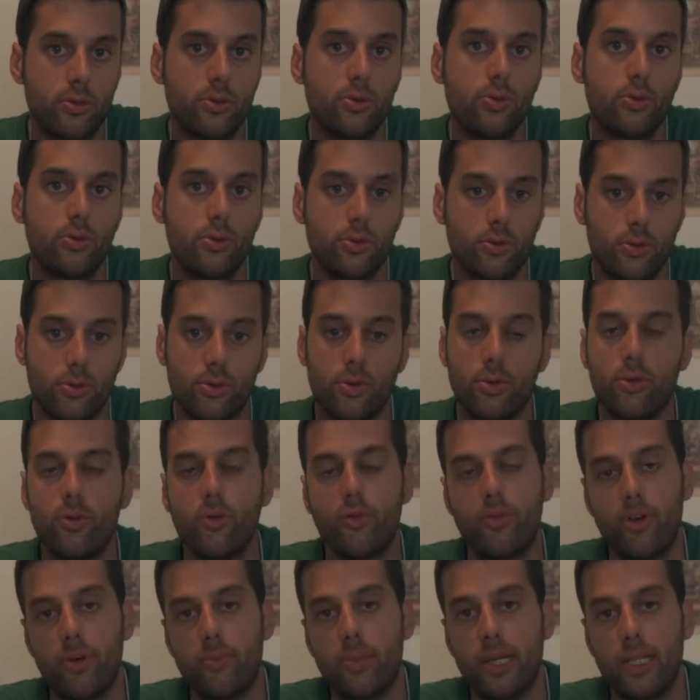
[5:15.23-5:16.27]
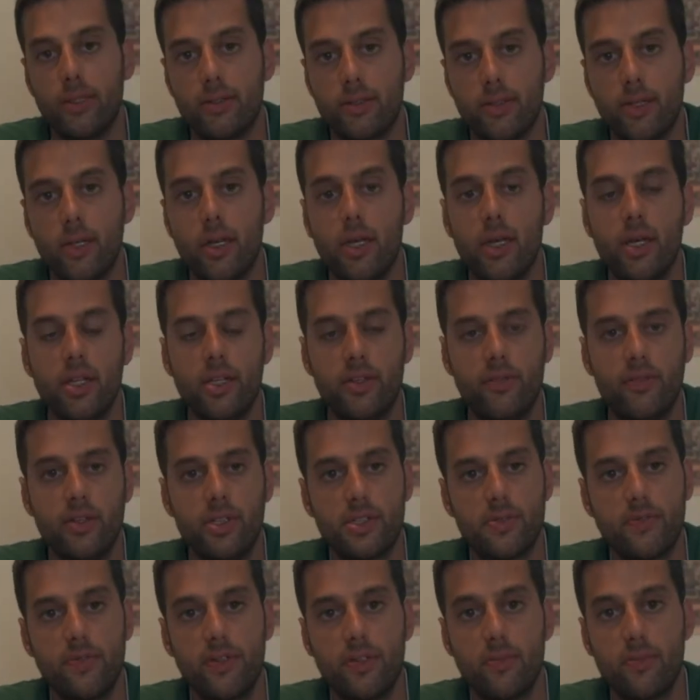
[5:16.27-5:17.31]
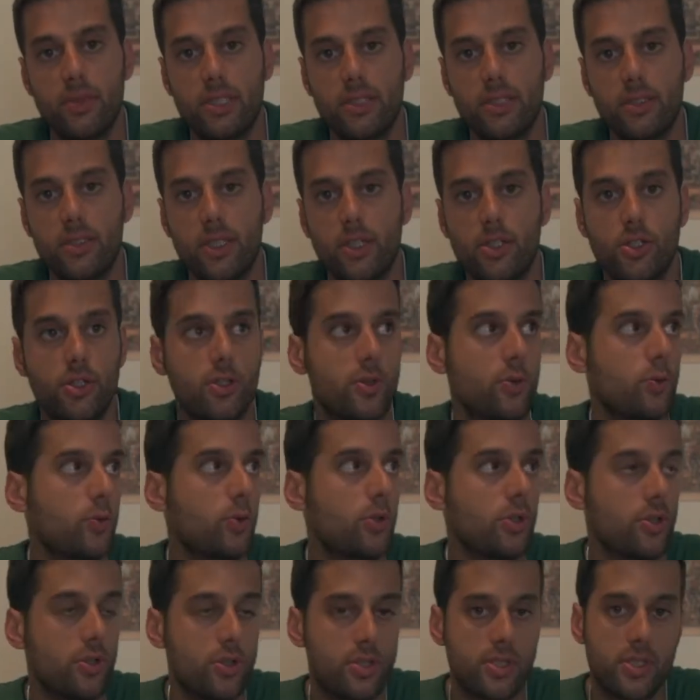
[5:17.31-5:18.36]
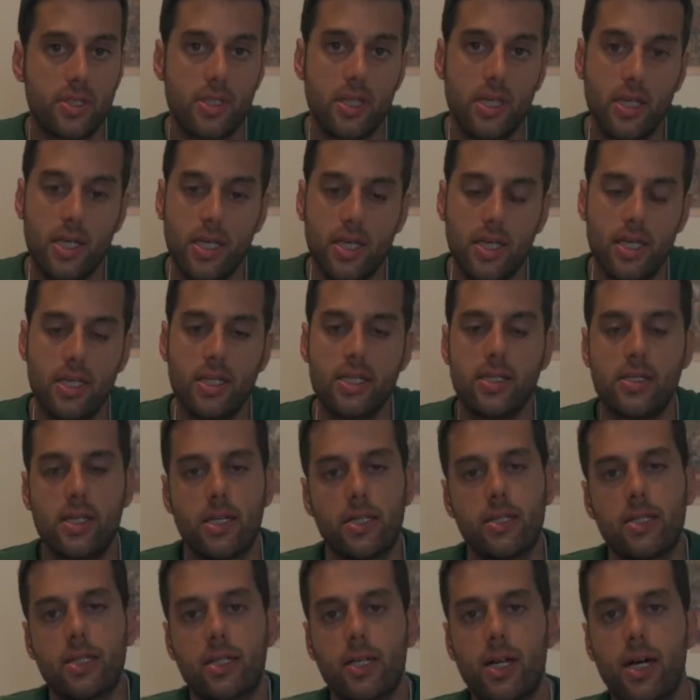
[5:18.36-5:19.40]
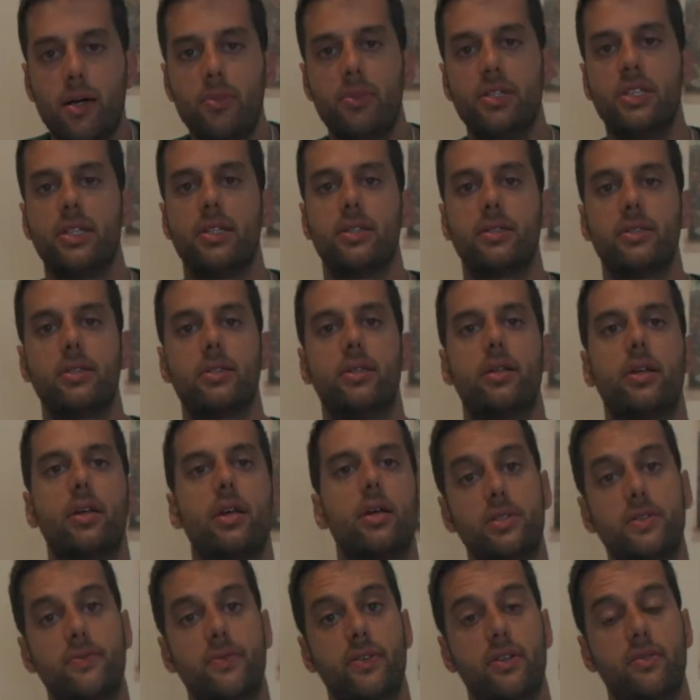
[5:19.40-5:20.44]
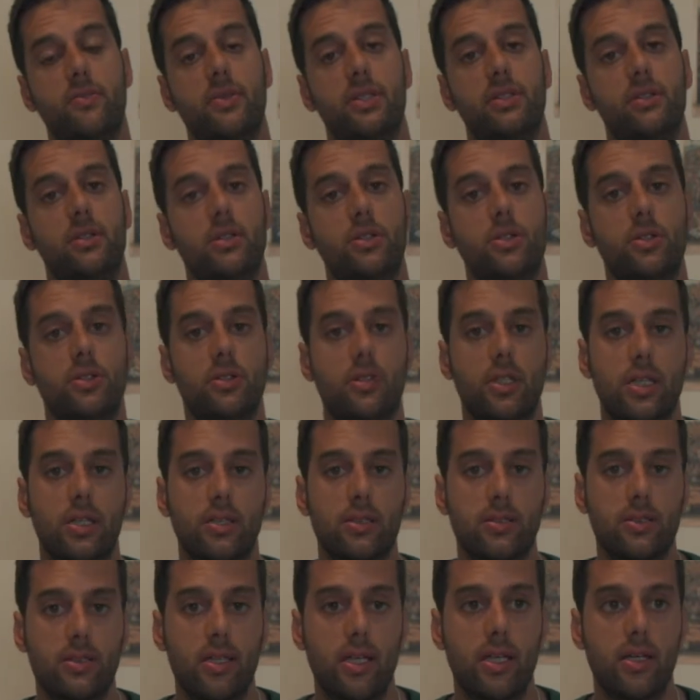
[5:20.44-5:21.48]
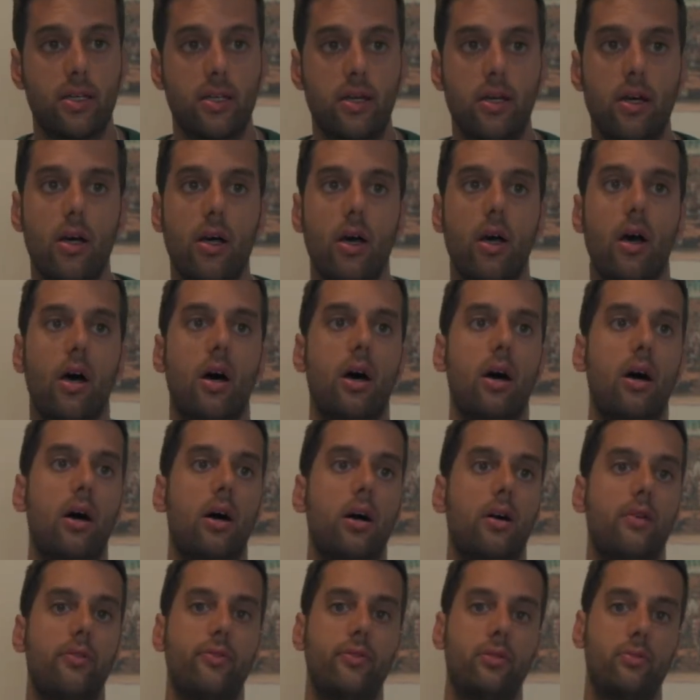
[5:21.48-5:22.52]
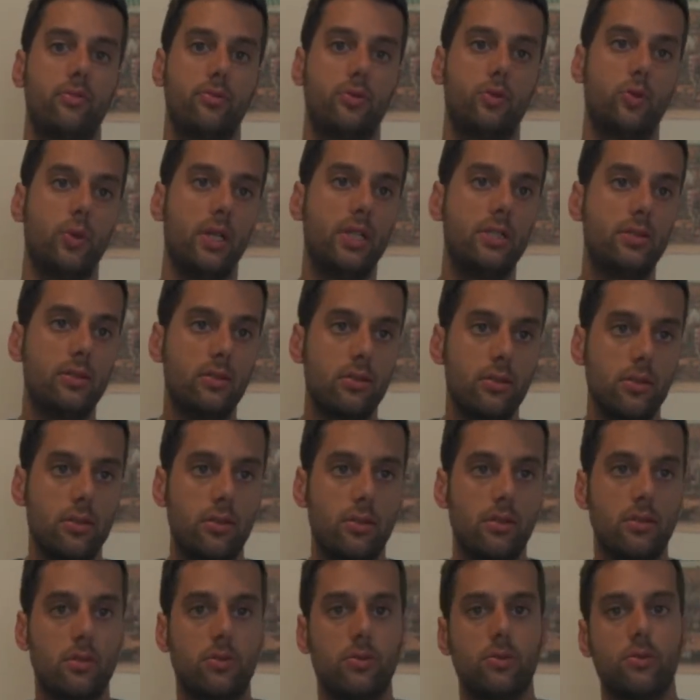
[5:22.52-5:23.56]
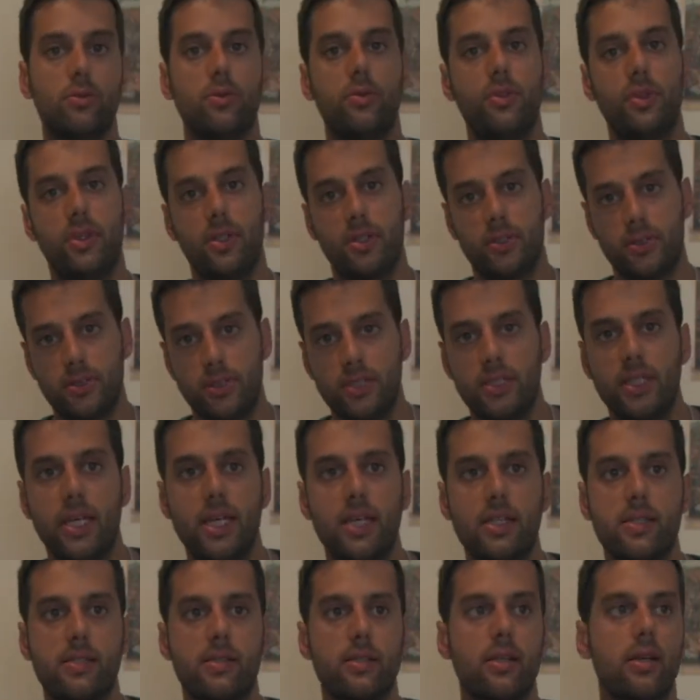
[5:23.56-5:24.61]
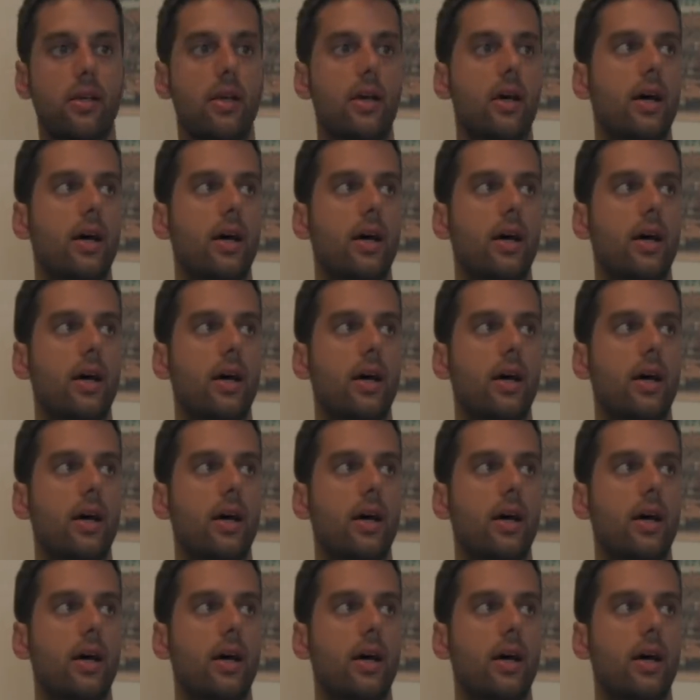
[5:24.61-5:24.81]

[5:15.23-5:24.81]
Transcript: to ferment. The first fermentation was inside the cabinet. First fermentation can take from 20 to 30 days.